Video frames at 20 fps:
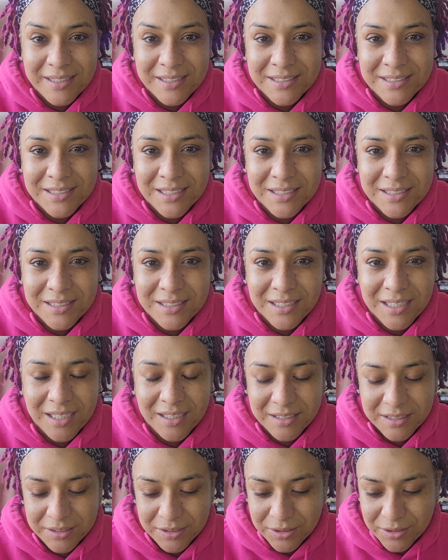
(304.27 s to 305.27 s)
there's nothing I
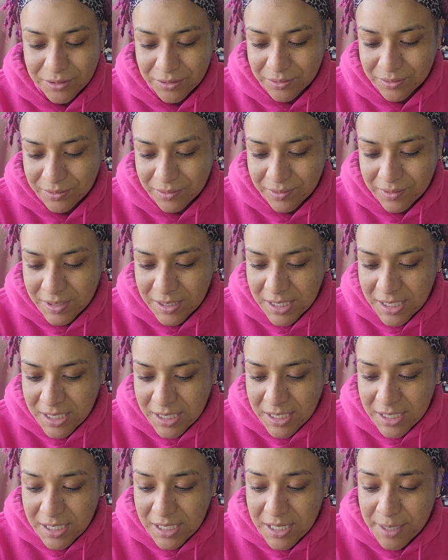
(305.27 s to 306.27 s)
could do.
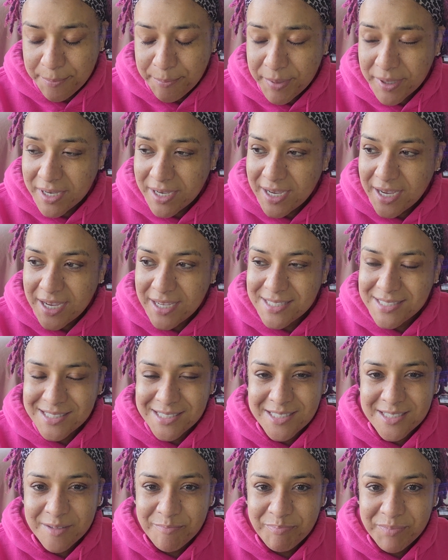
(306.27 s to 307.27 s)
But
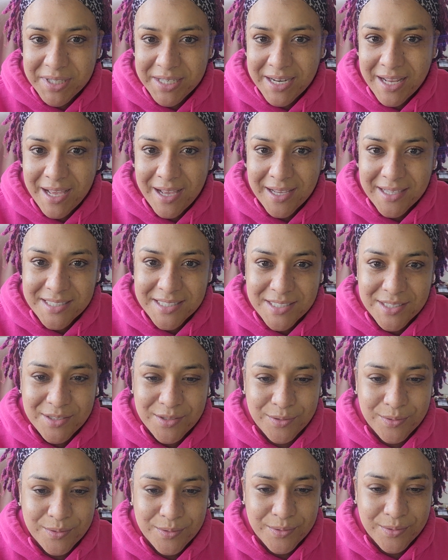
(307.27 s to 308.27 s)
something has
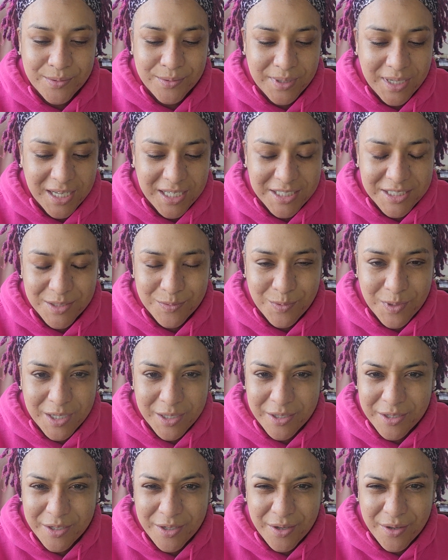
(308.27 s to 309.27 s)
to i just
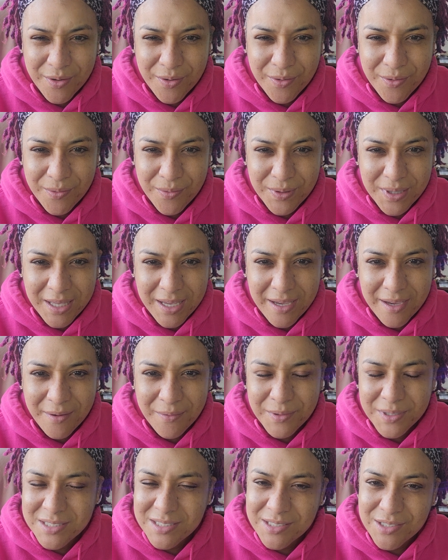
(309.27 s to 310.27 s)
want to know like
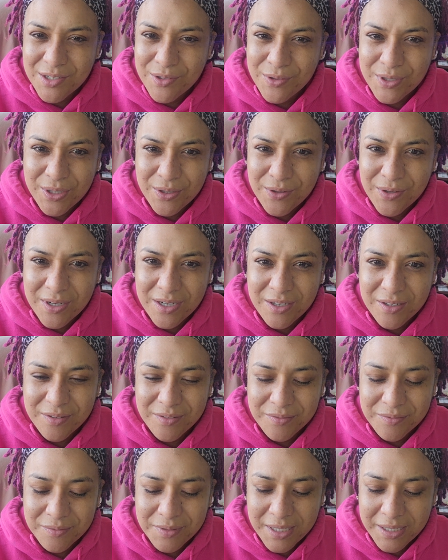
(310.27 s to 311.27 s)
what's going on
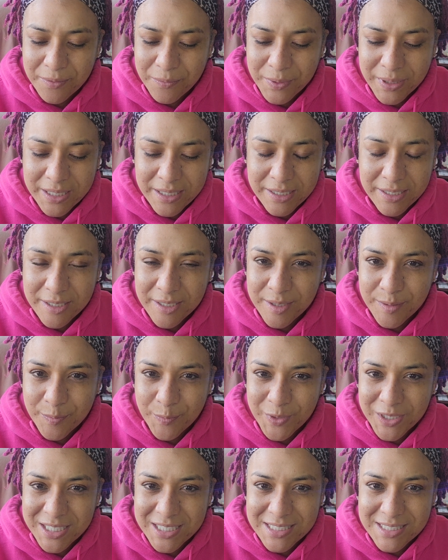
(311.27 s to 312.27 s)
like with
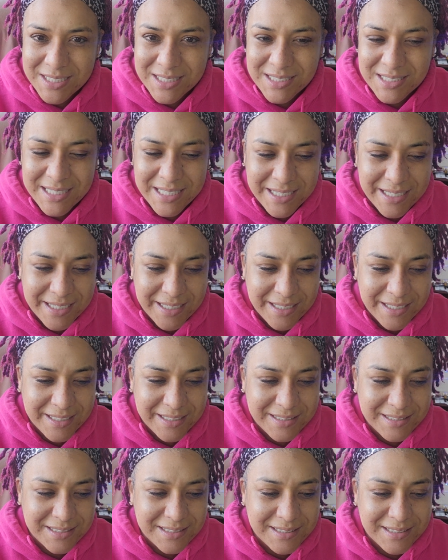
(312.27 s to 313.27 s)
him with his
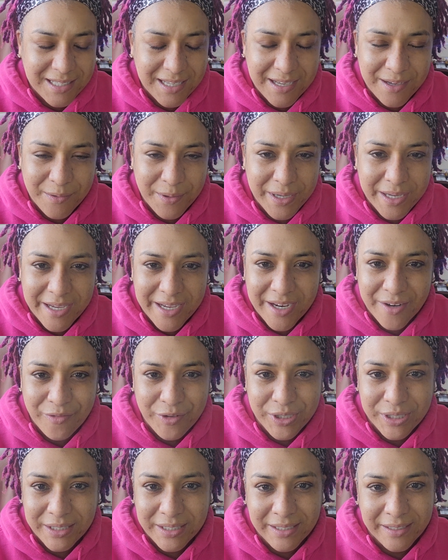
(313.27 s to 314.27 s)
things like with
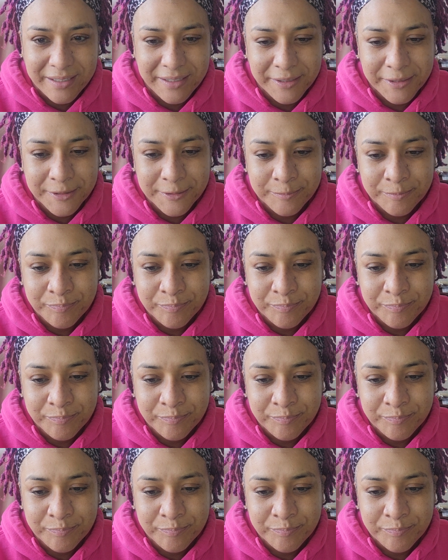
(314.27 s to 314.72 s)
everything